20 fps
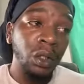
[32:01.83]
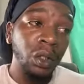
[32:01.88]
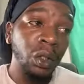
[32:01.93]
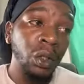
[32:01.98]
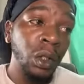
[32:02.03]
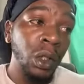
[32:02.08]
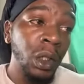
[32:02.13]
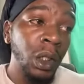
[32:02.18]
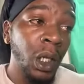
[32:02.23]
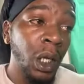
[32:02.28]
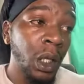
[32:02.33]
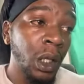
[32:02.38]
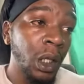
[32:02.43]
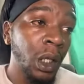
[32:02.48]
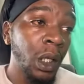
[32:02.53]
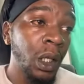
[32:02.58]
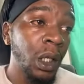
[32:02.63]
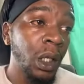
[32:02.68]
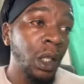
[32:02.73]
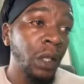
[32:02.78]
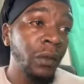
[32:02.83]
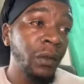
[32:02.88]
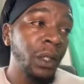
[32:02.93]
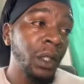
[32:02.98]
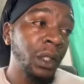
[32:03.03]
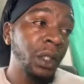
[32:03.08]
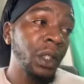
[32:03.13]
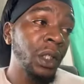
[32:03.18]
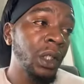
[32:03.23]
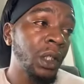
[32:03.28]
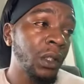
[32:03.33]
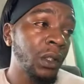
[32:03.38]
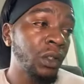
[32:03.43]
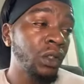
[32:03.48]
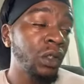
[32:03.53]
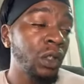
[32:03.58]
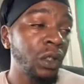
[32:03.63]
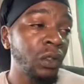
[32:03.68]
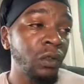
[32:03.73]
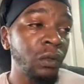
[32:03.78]
join y'all thing over there just so you
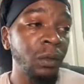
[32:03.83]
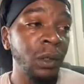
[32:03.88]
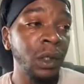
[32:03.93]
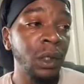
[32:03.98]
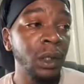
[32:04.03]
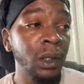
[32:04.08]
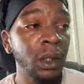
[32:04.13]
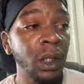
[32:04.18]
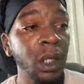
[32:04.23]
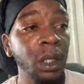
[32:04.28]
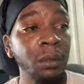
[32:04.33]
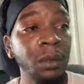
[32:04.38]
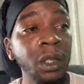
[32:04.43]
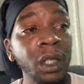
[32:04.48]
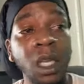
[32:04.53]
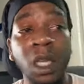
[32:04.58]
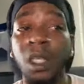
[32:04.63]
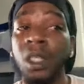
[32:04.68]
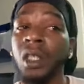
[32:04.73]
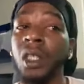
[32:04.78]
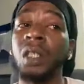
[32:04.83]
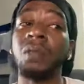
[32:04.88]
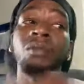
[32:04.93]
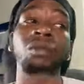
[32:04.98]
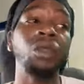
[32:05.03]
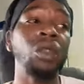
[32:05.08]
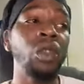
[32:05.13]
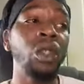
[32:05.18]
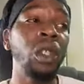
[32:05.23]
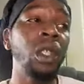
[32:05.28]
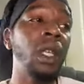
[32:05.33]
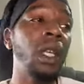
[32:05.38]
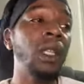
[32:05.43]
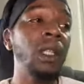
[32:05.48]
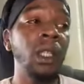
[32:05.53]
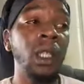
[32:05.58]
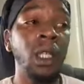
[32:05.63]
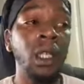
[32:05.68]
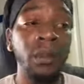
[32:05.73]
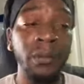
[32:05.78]
know some entertainment. Y'all can come join our
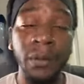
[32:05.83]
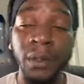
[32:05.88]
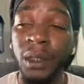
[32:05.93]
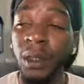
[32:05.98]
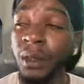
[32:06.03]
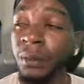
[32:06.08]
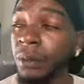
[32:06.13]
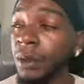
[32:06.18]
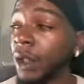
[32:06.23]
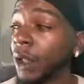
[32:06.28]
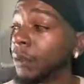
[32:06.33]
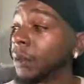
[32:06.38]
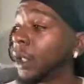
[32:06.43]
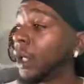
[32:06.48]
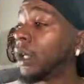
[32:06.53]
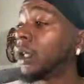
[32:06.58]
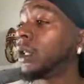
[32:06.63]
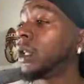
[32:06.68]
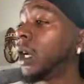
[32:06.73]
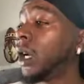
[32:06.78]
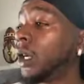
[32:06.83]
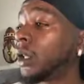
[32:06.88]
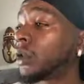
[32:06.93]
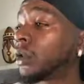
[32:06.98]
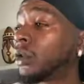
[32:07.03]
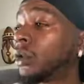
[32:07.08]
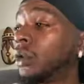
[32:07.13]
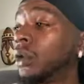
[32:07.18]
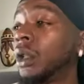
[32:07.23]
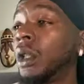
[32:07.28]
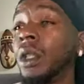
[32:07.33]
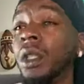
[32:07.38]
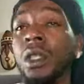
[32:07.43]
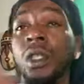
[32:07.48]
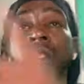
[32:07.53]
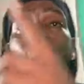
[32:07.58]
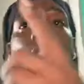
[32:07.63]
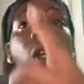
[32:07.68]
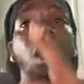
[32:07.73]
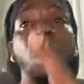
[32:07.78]
thing for entertainment. Hey, y'all too.
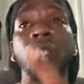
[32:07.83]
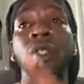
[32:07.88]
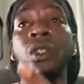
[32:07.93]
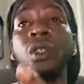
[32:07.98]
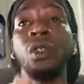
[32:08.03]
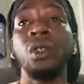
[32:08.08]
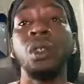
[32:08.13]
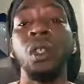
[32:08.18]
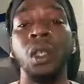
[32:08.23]
Y'all too.